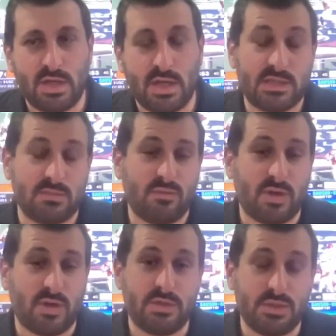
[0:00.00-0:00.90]
and he had some
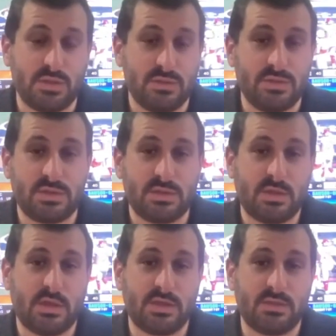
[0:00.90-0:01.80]
fumble
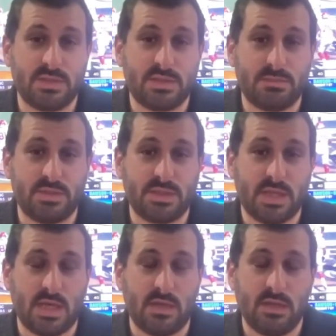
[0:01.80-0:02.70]
issues against Mississippi
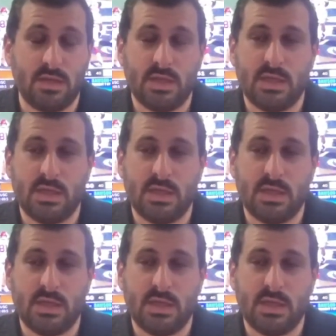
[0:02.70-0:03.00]
State.